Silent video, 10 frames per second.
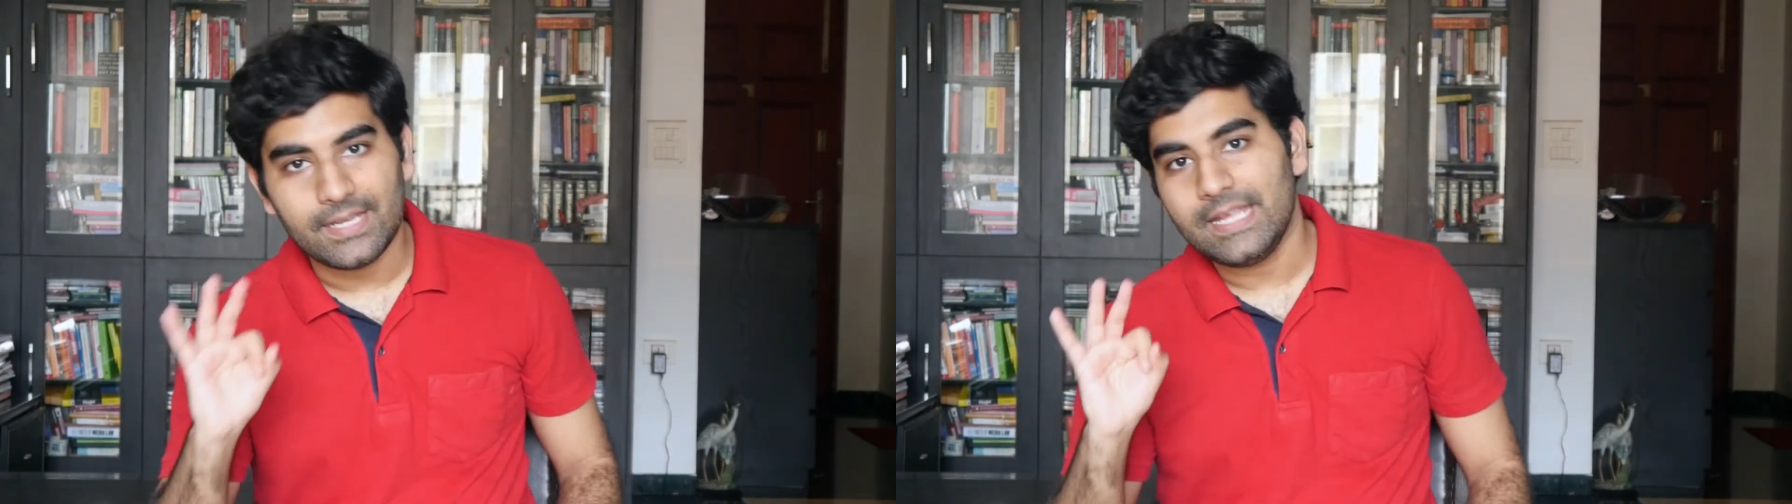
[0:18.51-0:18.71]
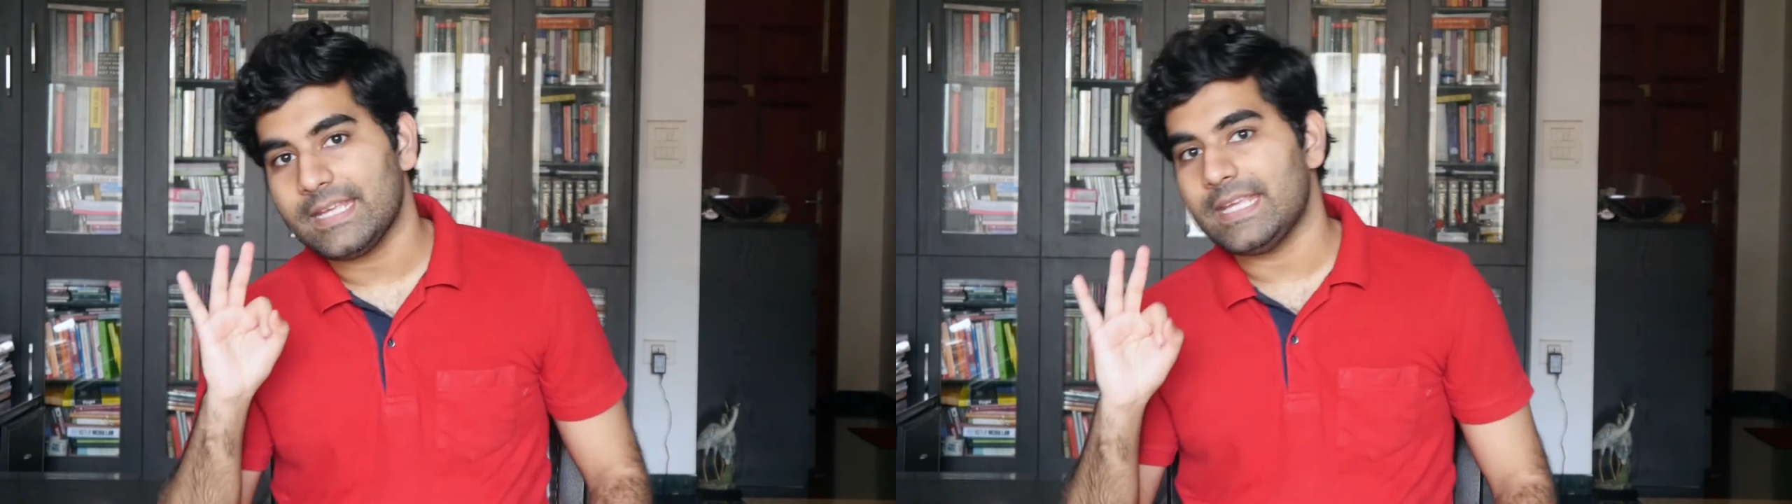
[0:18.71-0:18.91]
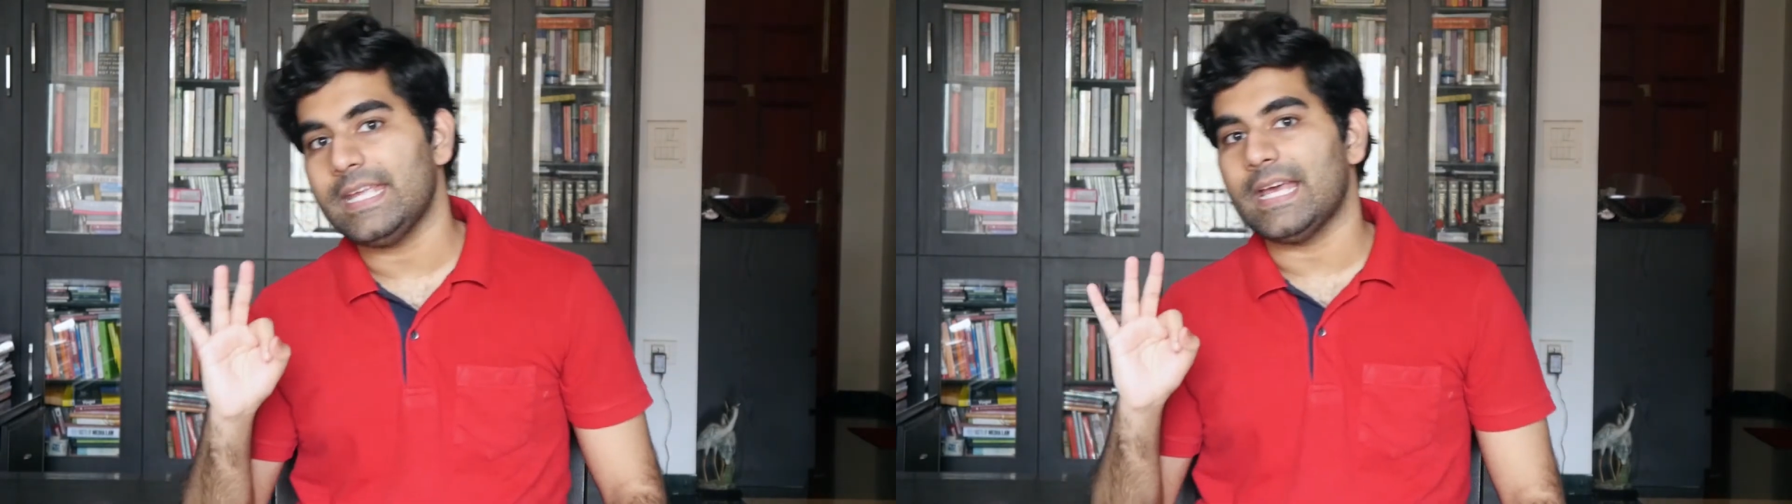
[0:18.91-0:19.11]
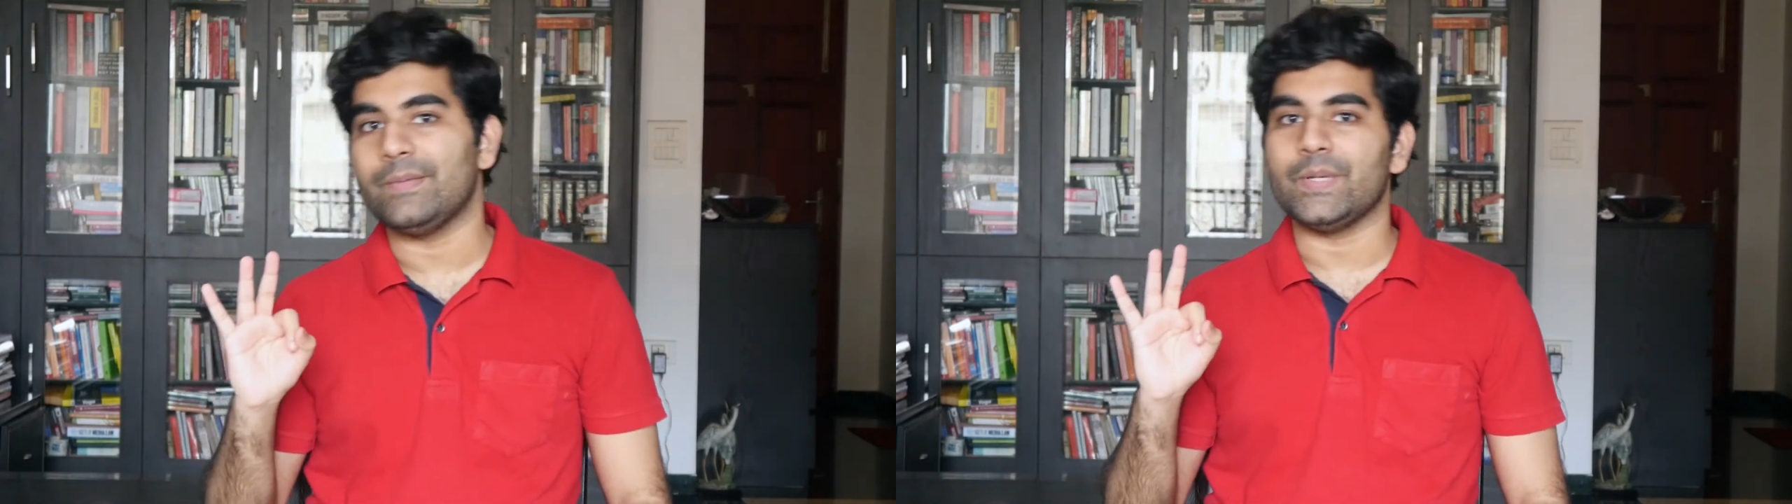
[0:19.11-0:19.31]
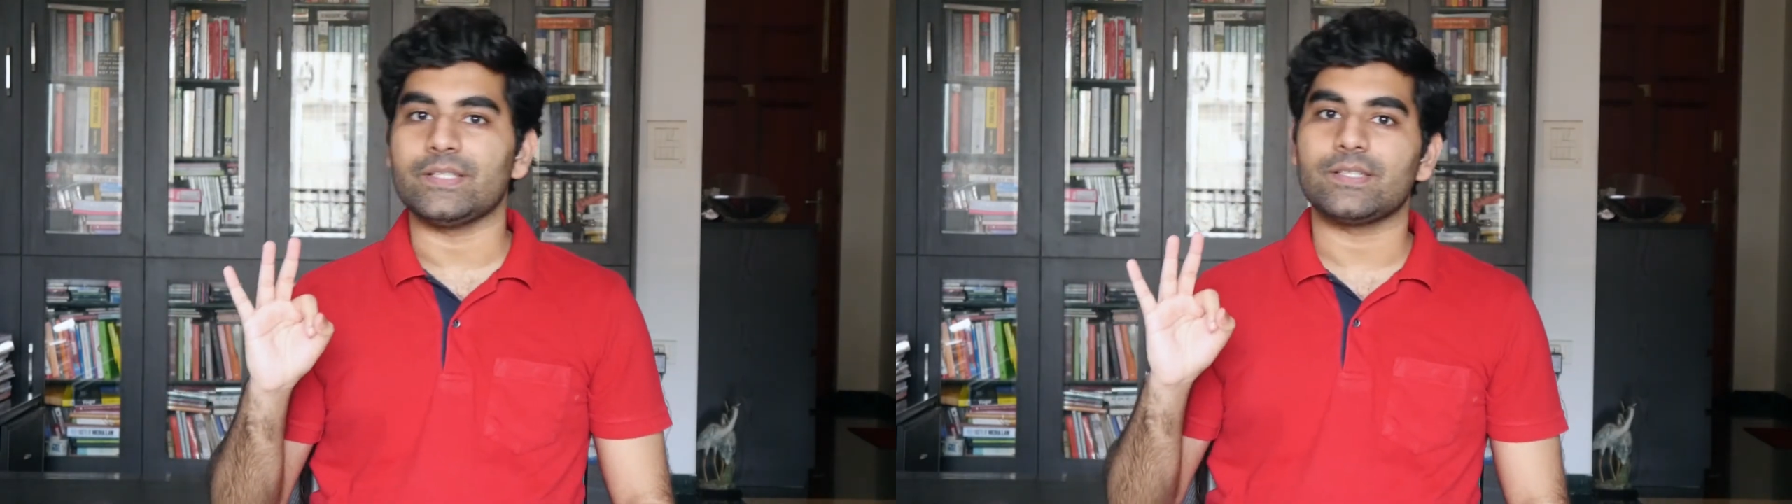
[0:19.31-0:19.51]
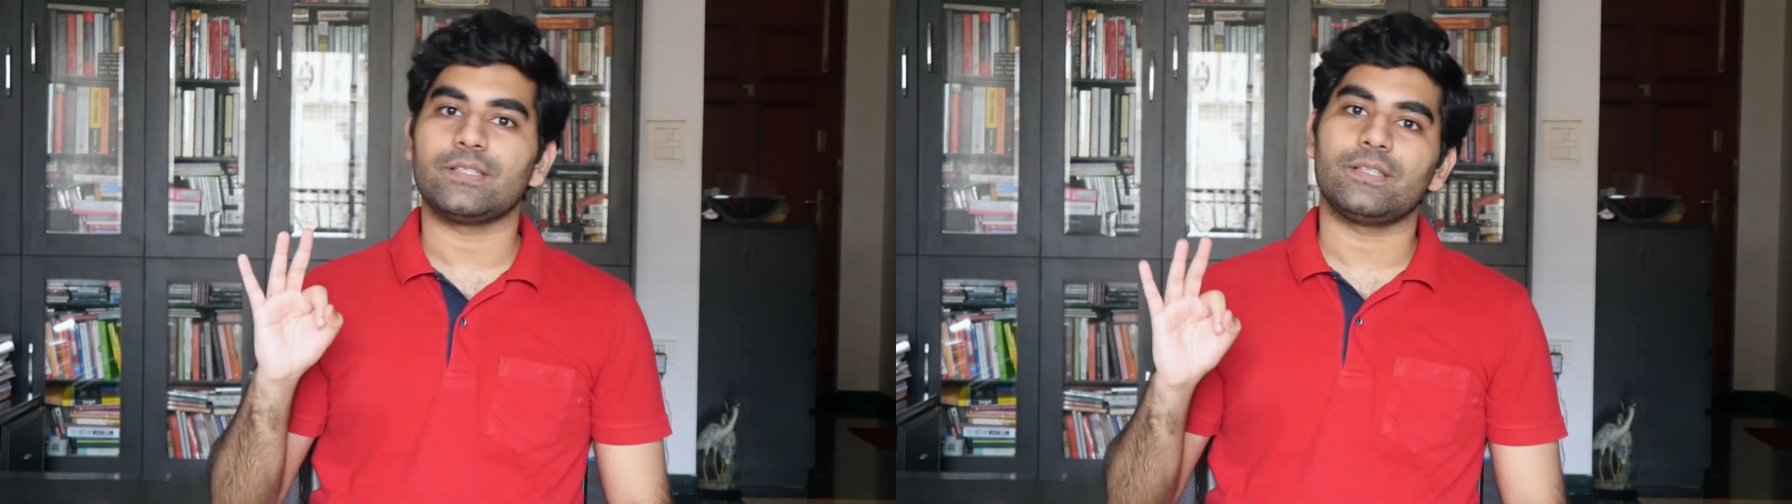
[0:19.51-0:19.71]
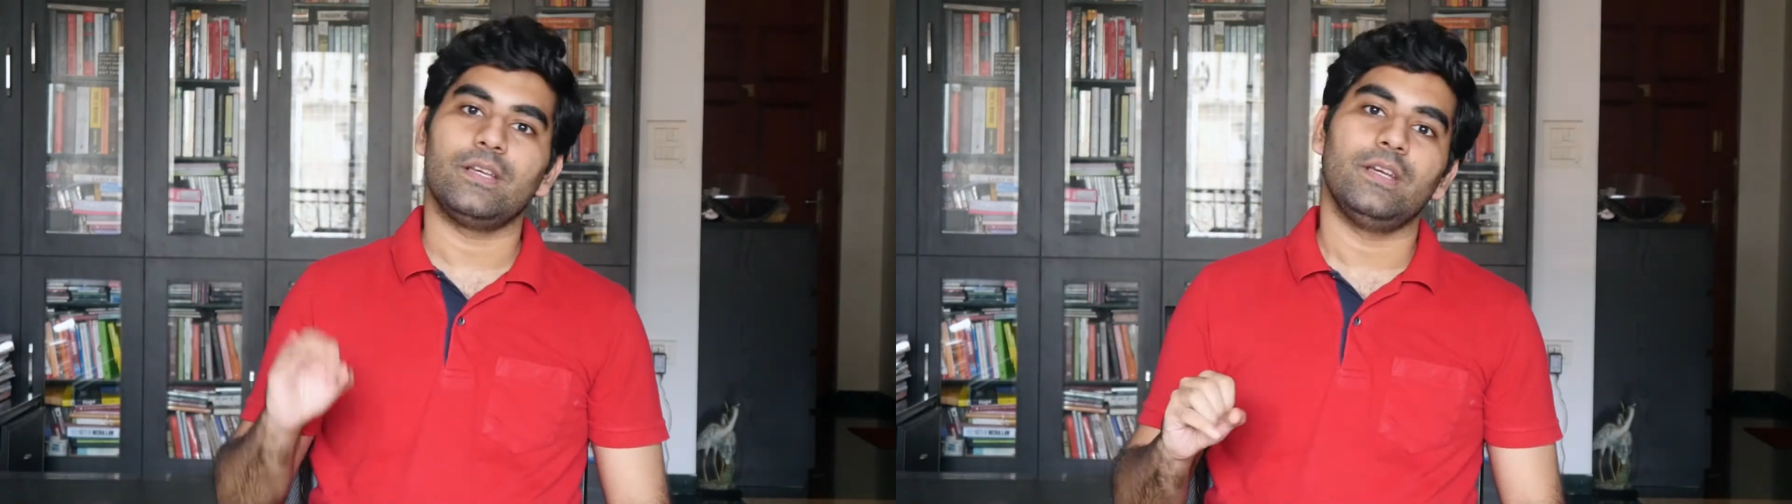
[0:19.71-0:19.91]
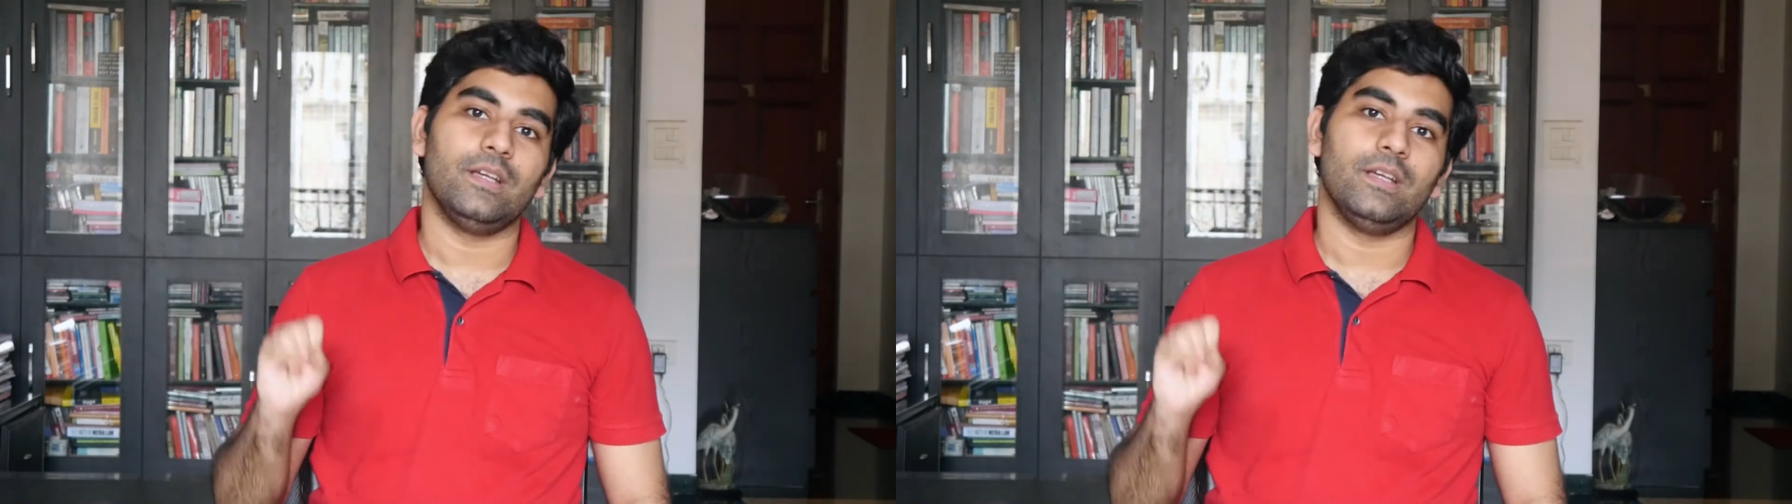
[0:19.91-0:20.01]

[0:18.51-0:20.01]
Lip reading: three key elements: